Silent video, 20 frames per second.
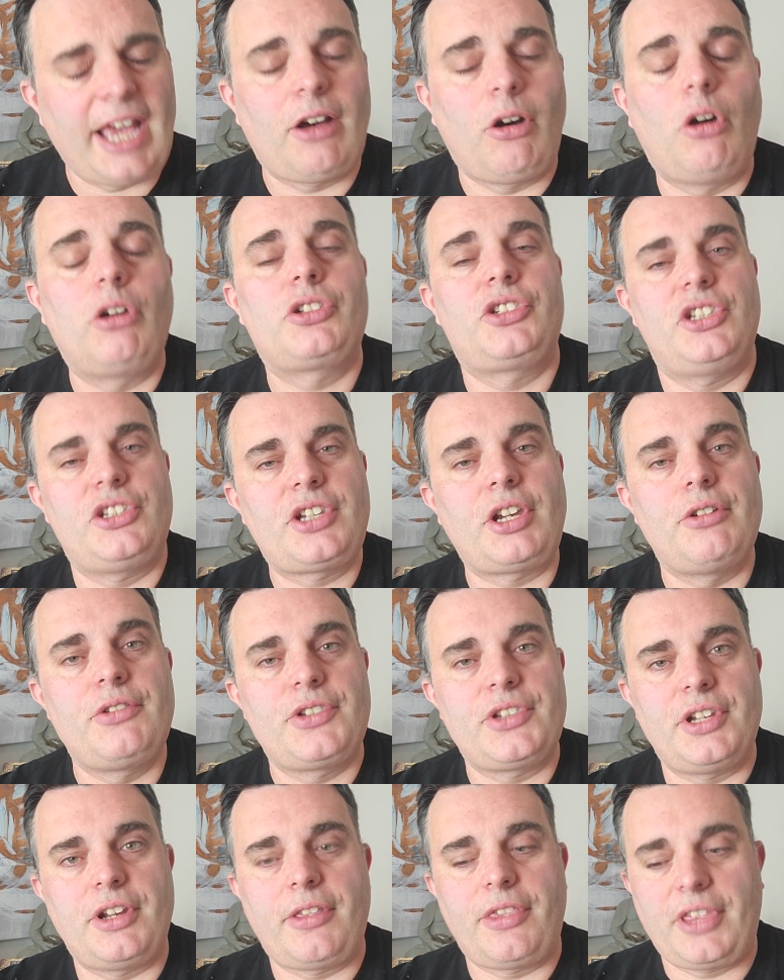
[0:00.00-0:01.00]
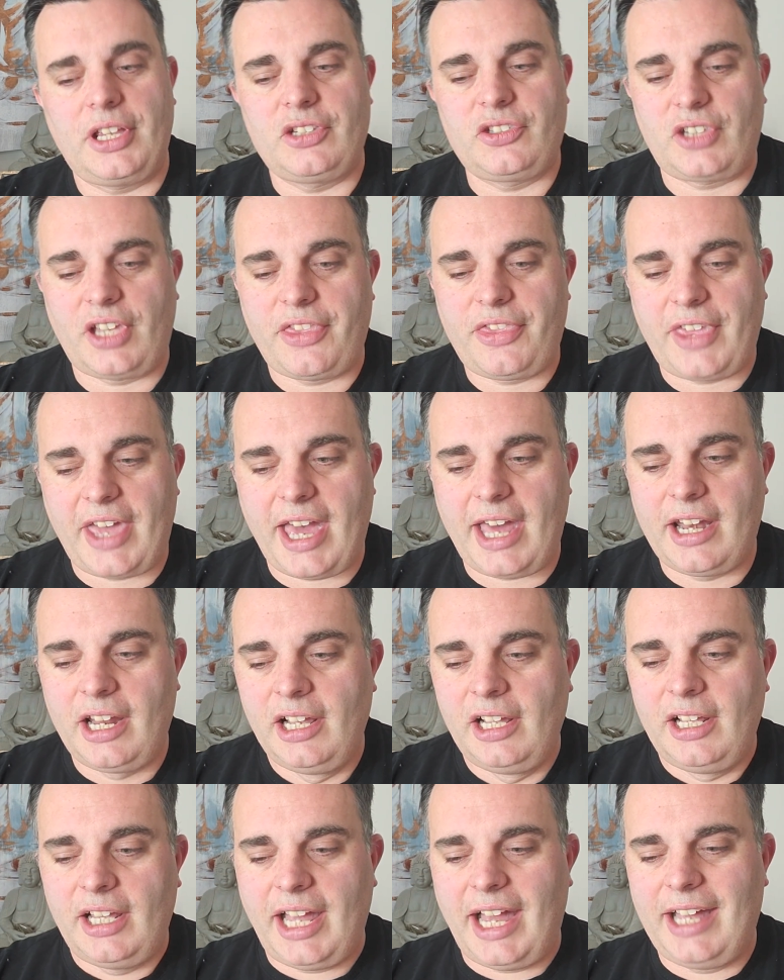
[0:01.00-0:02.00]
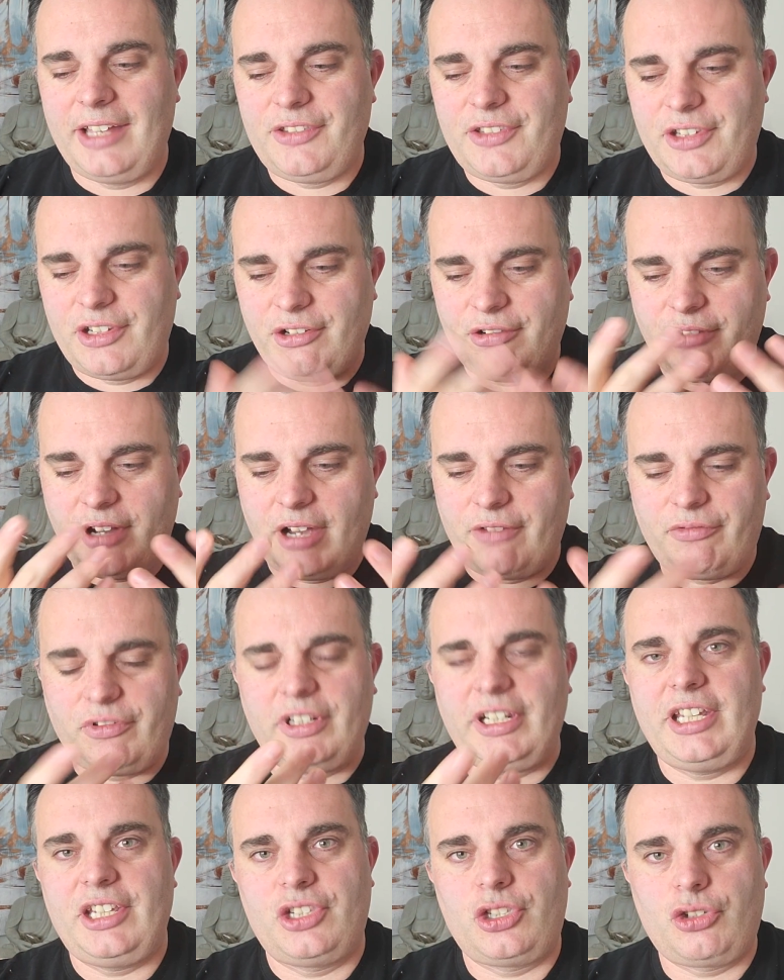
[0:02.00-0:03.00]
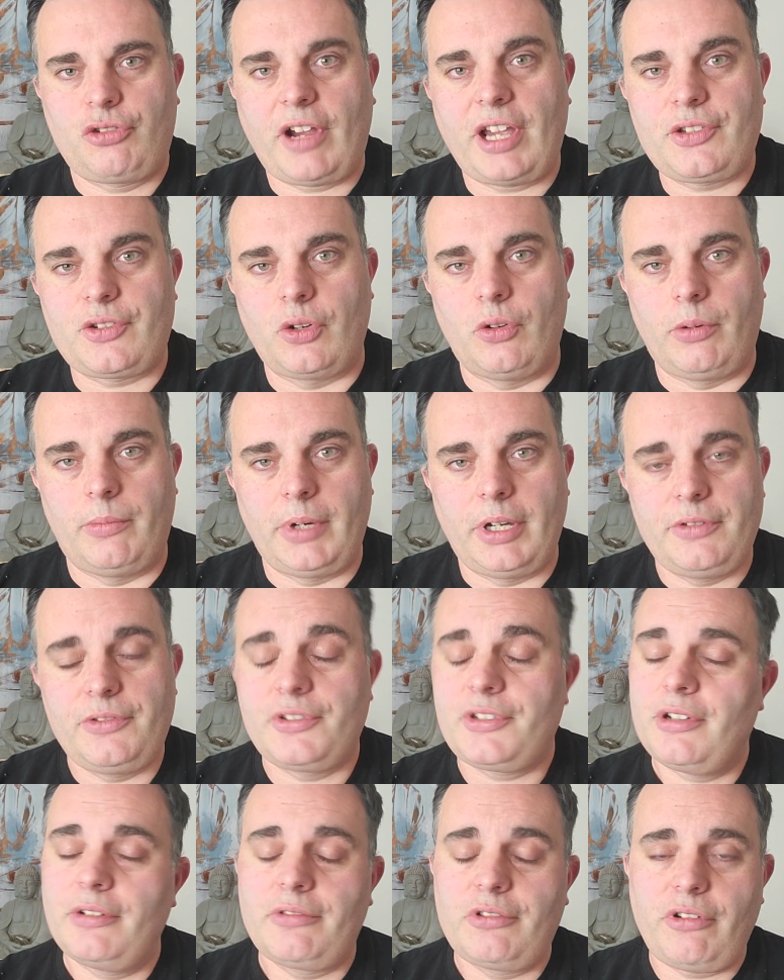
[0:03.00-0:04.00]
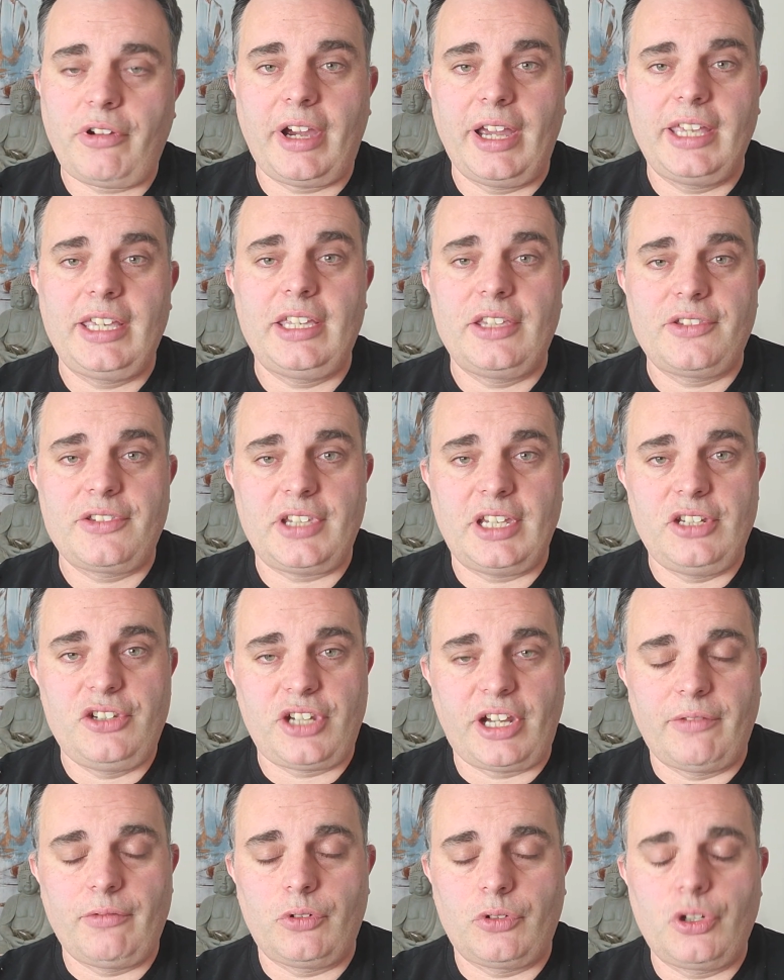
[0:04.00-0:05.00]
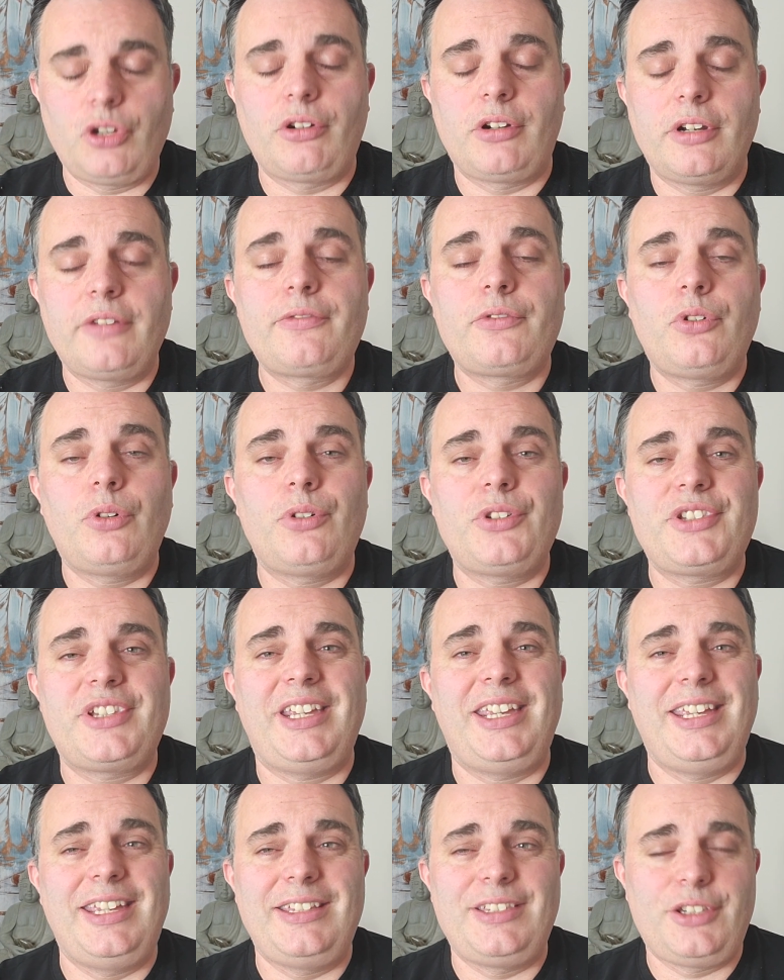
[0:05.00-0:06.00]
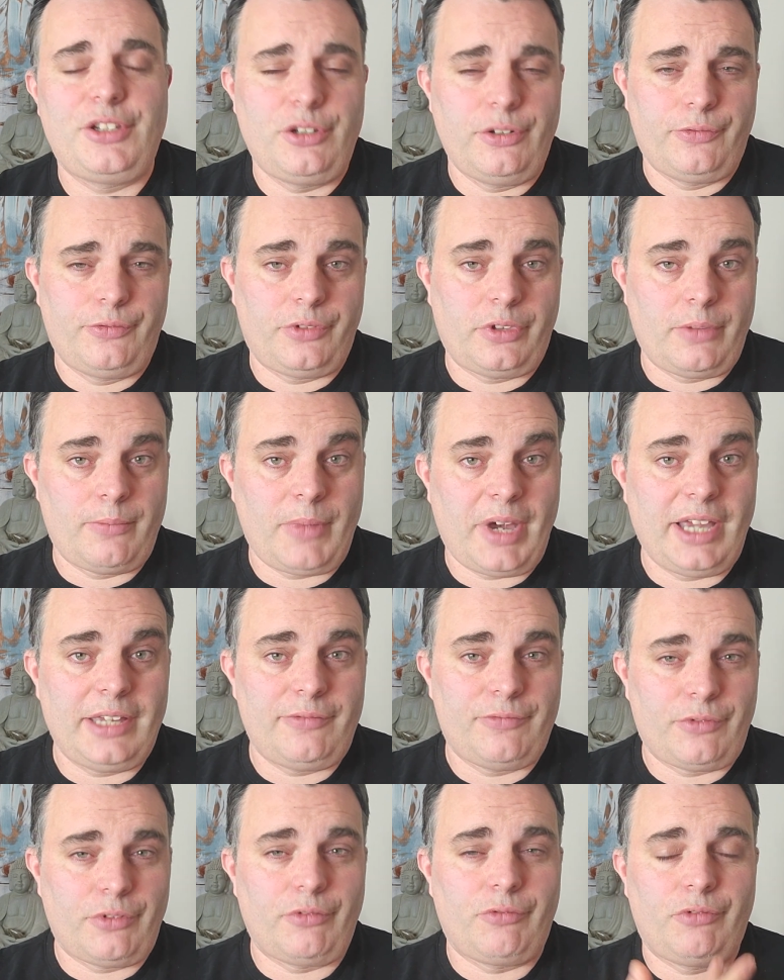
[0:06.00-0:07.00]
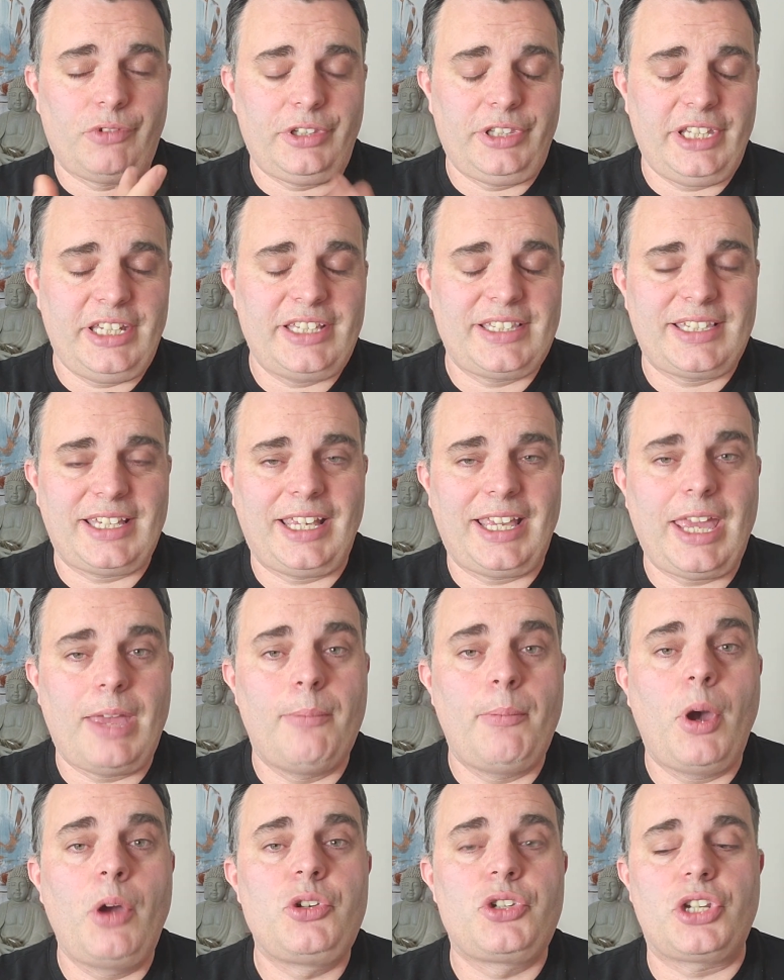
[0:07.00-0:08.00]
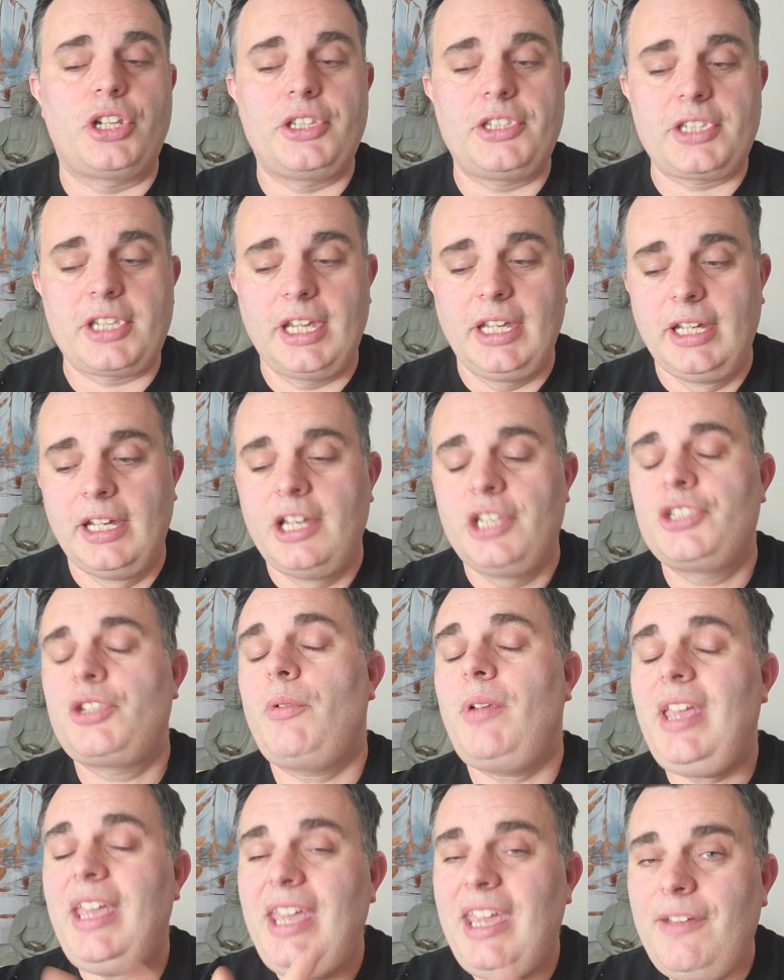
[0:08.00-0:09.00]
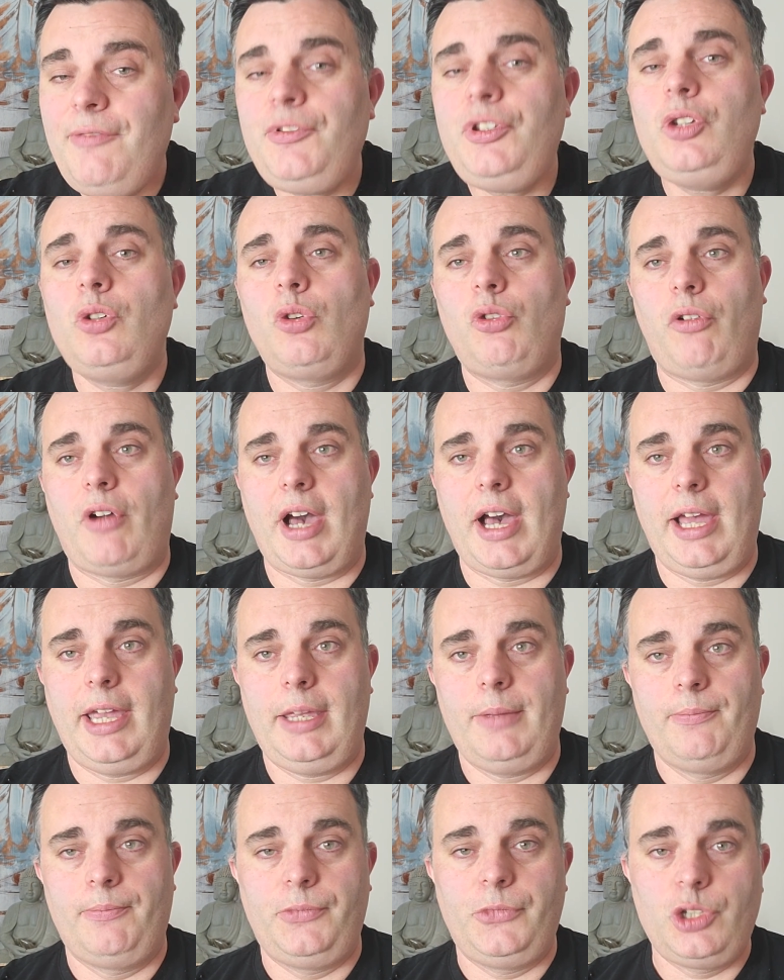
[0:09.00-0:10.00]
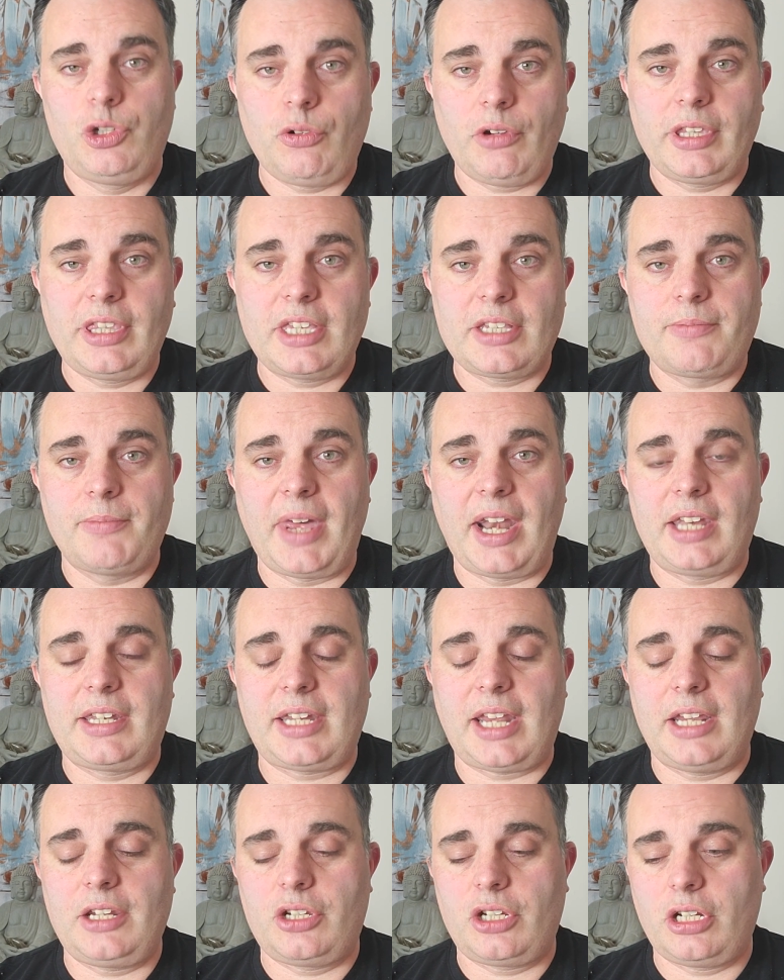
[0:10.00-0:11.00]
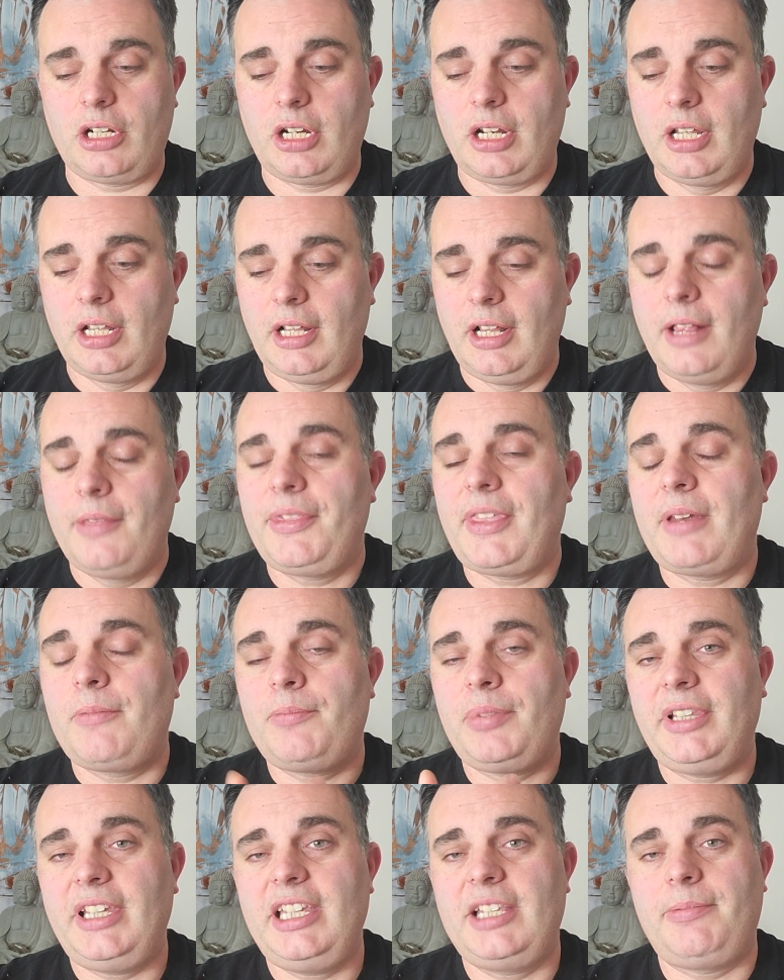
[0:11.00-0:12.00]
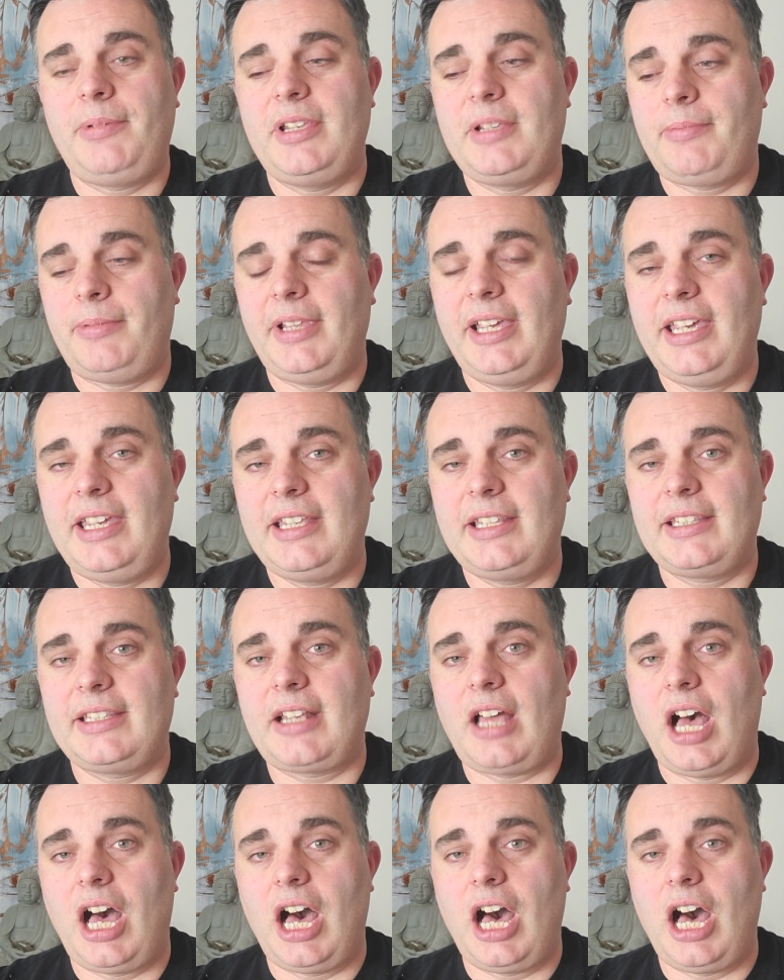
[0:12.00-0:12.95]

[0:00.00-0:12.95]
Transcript: oxytocin and things like that, and to release stress hormones. So crying is in general good, and of course it is good for the mind for releasing emotions. So if you cry during this meditation, then please, please, please